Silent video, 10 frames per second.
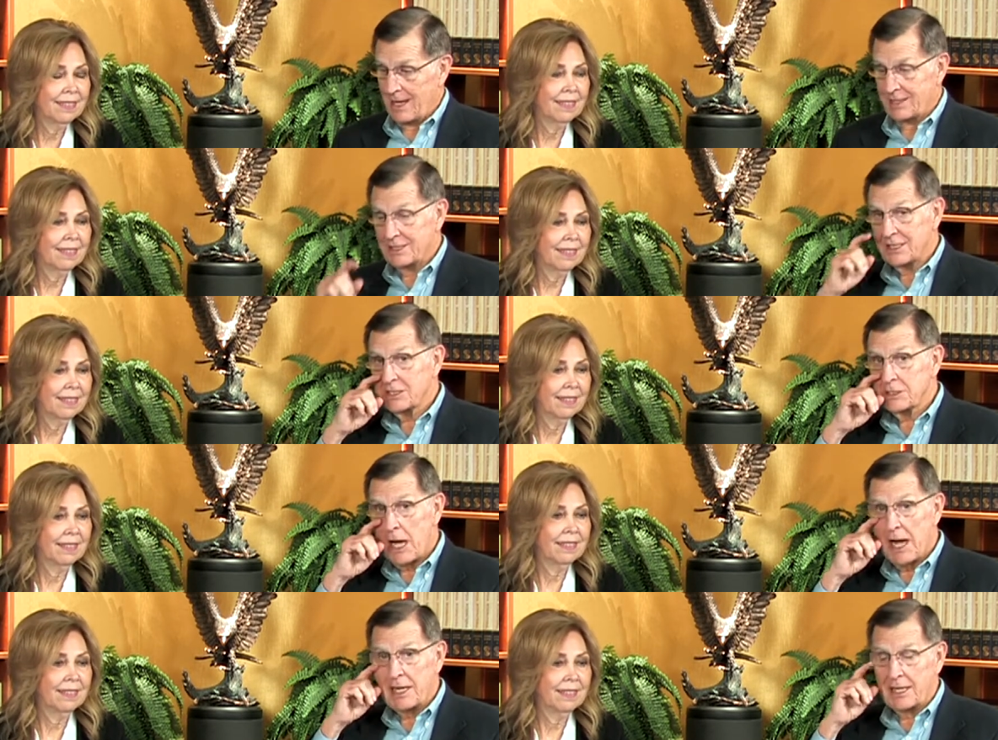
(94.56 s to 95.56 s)
Speaker 1: is
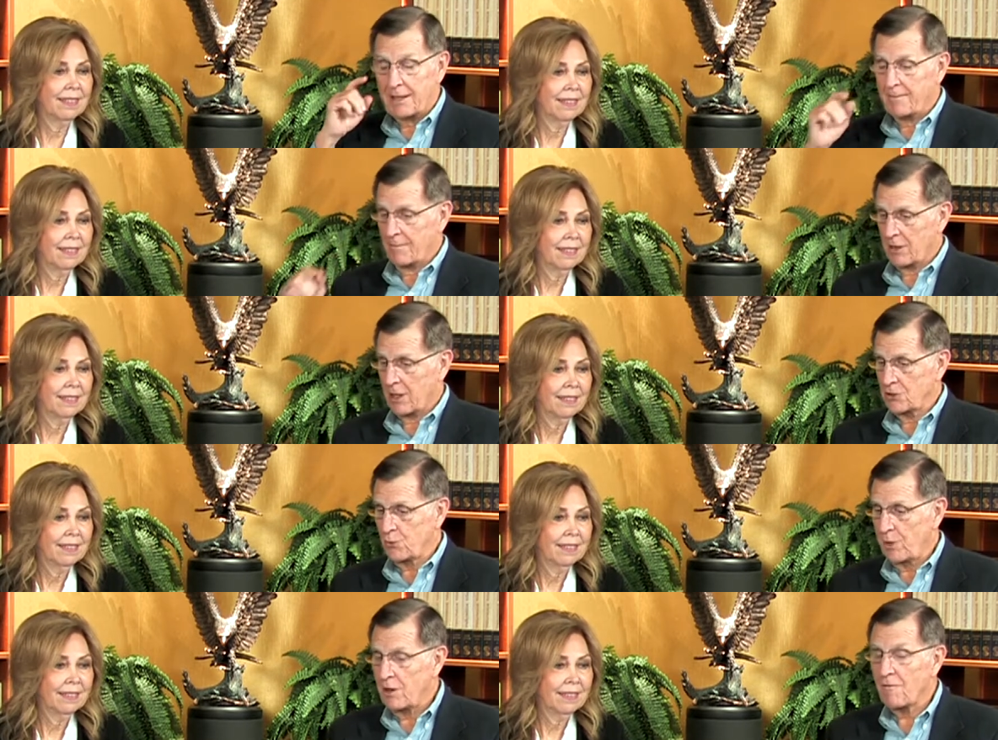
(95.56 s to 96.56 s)
exciting because
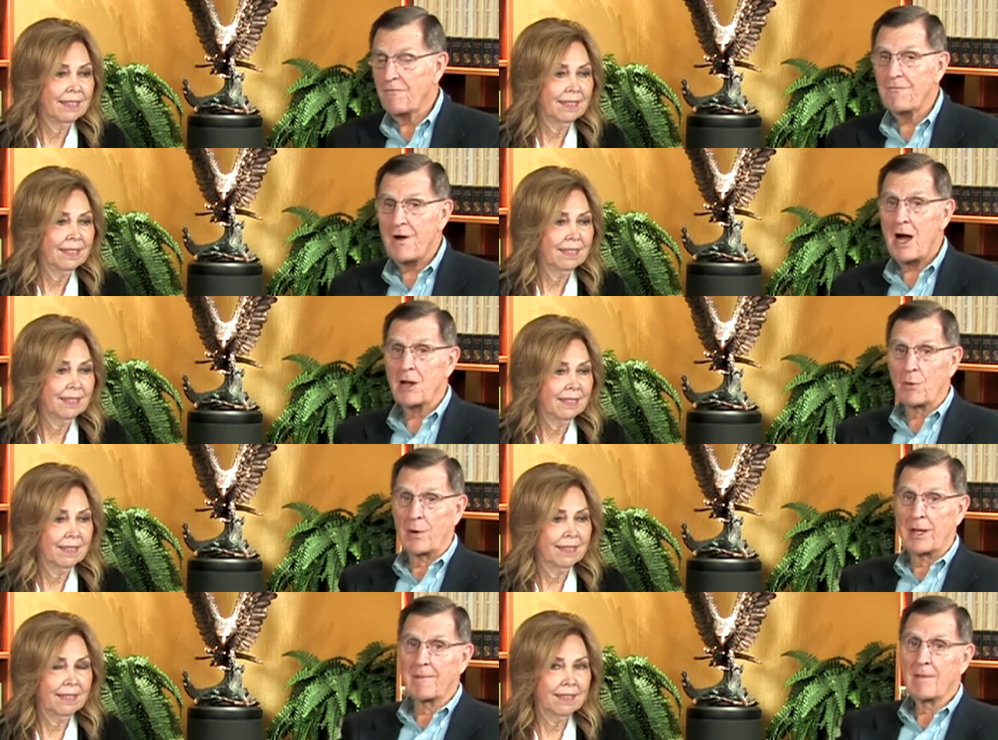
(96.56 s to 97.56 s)
we are
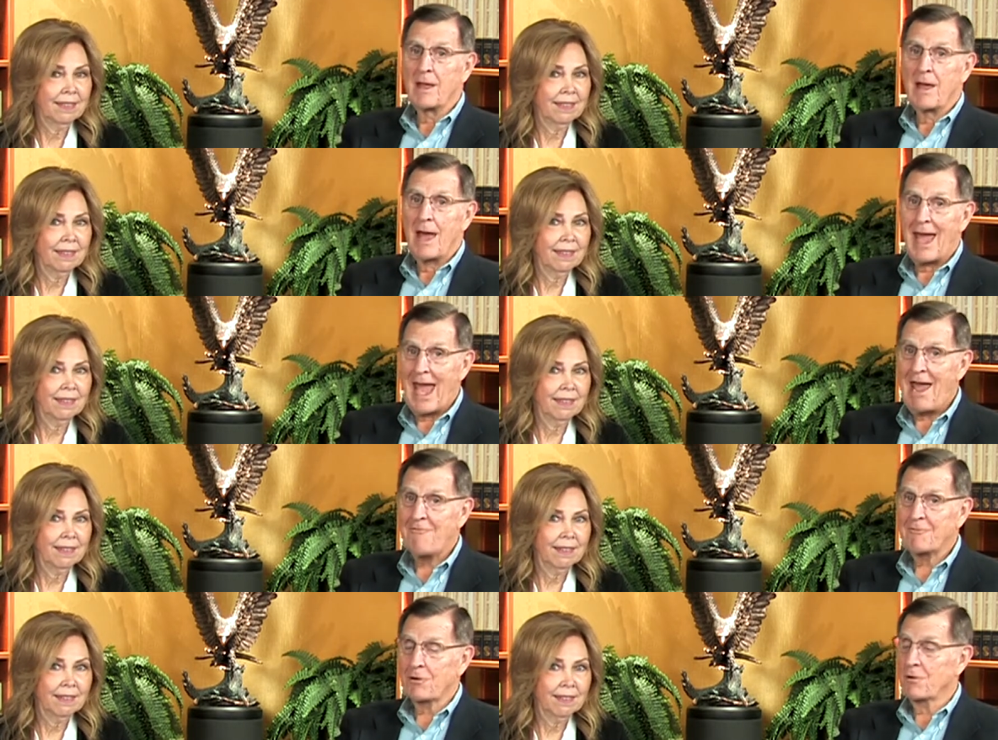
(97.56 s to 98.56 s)
following
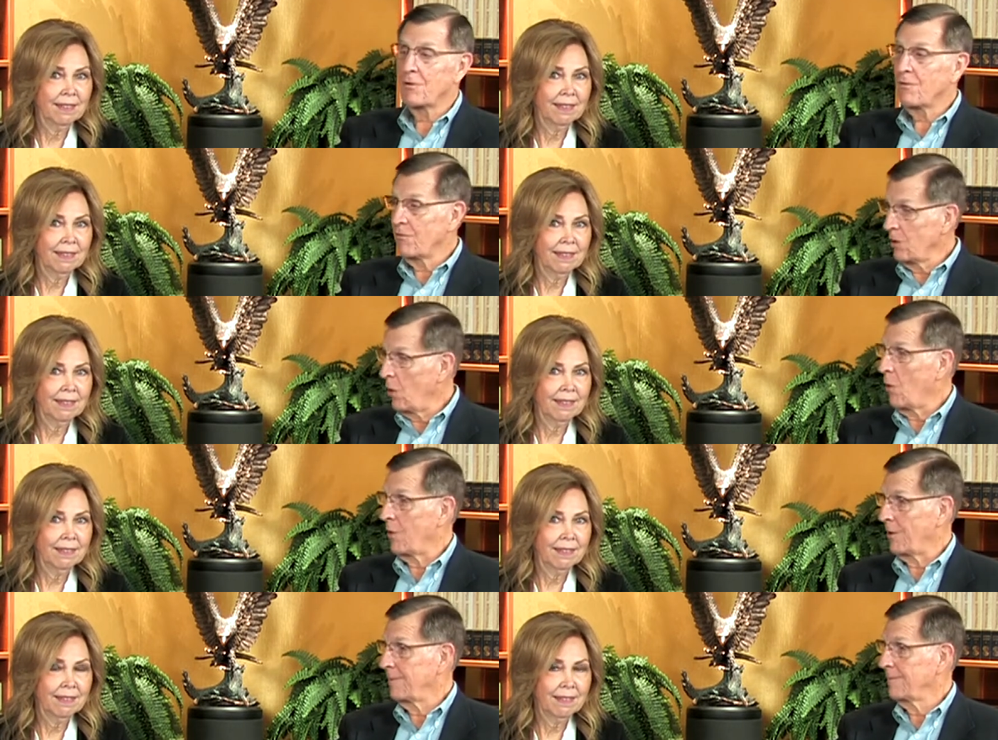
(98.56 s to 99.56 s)
after the
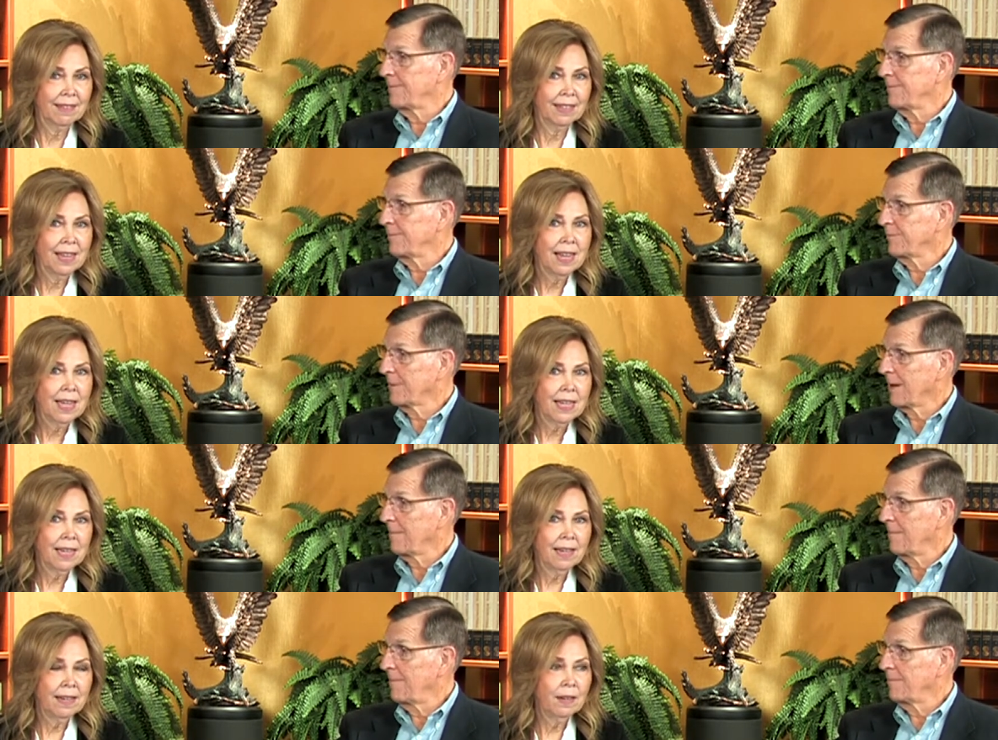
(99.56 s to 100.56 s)
Lord.
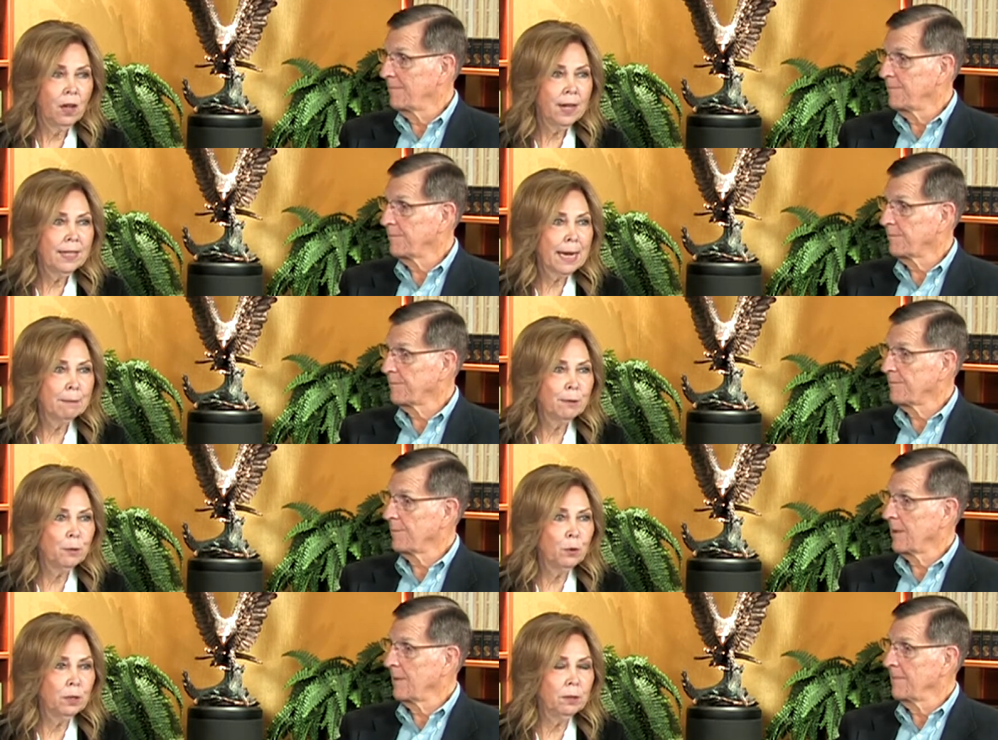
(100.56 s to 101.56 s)
Speaker 2: Yeah, and a lot of times
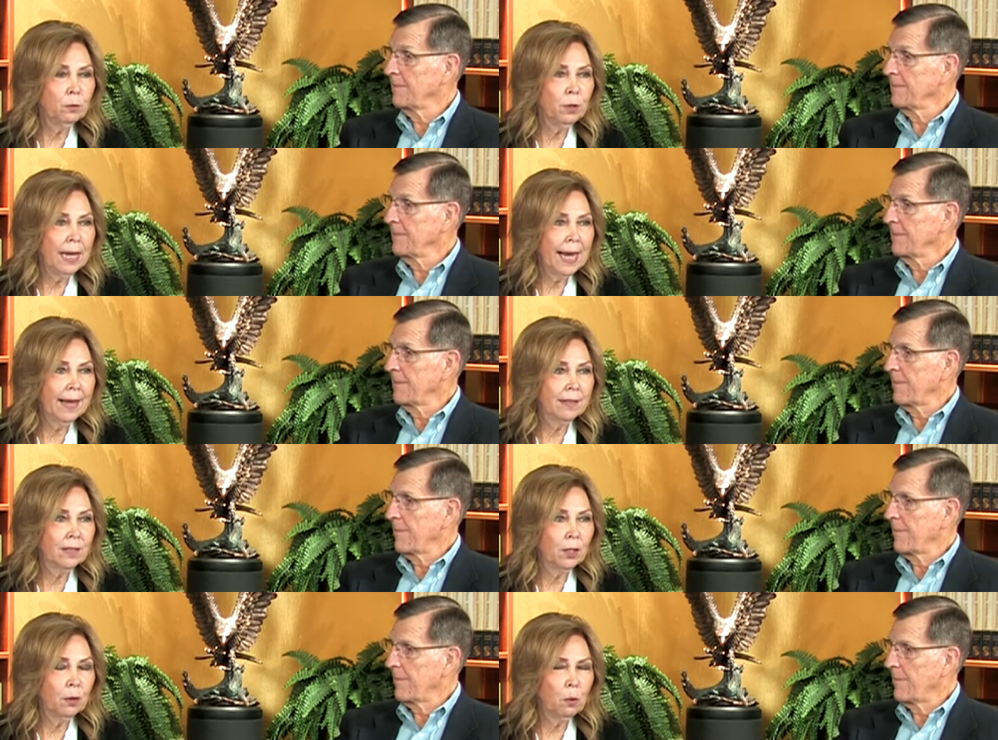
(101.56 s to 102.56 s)
we'll, we'll
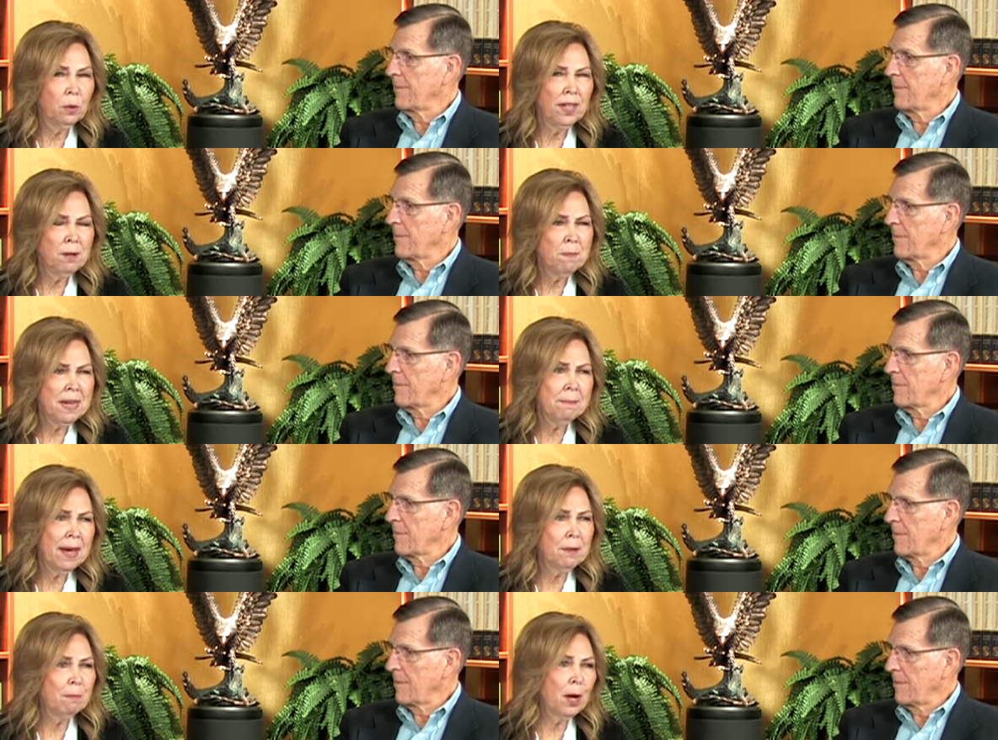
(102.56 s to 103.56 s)
ask, you know, what do you mean
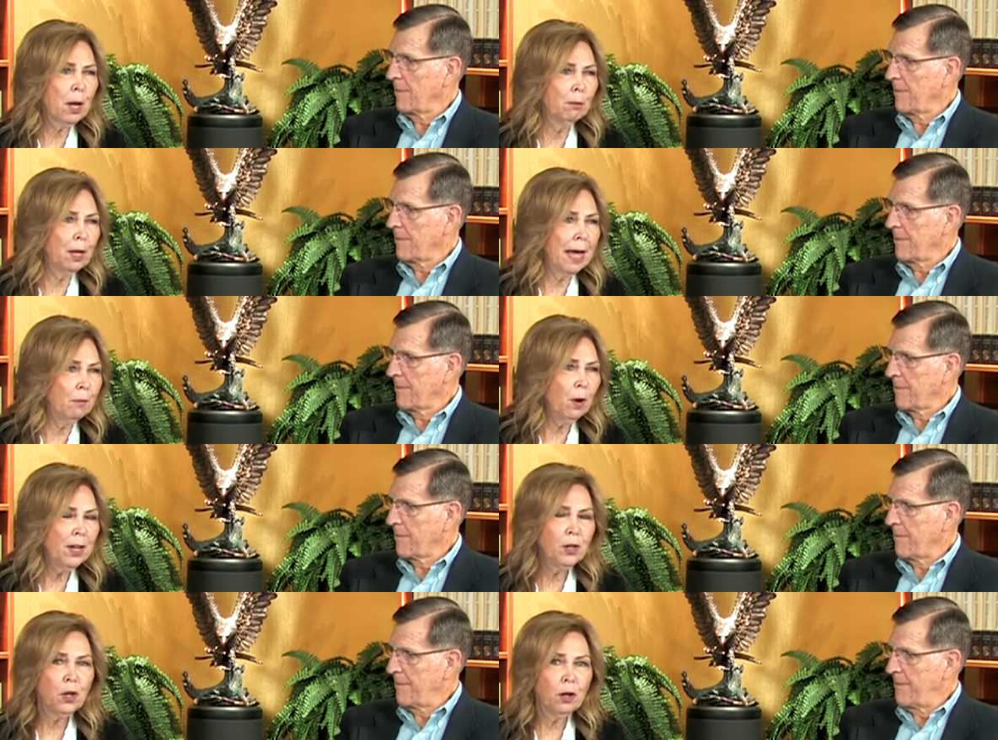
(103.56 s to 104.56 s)
by the bottom line? Why
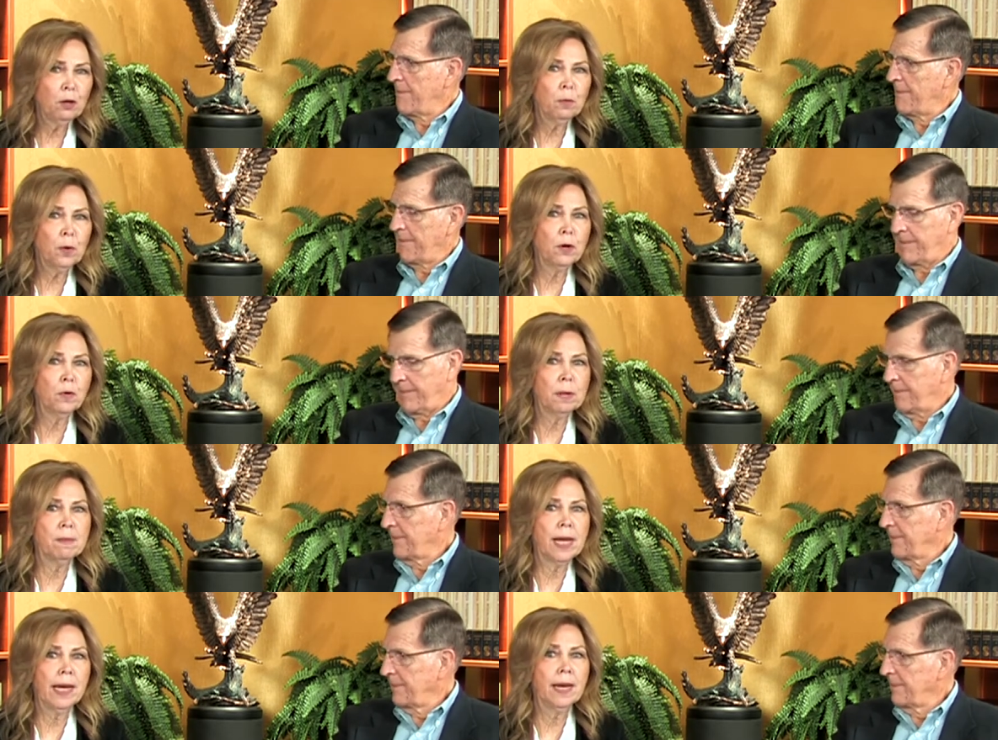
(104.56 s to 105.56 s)
do you call your
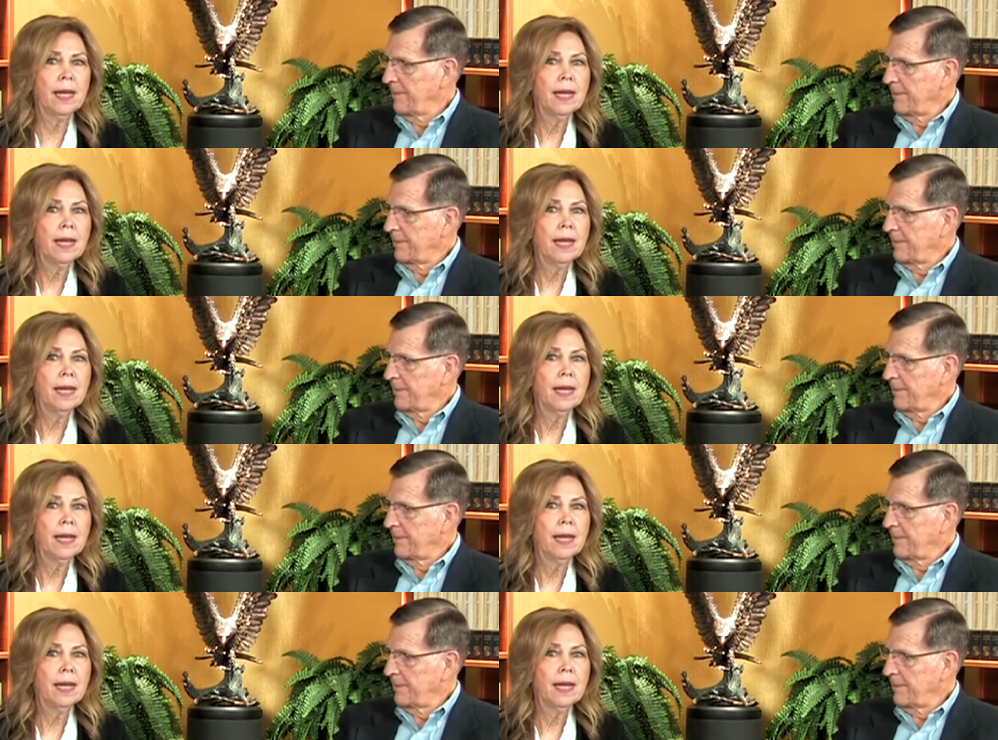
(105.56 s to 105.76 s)
program that?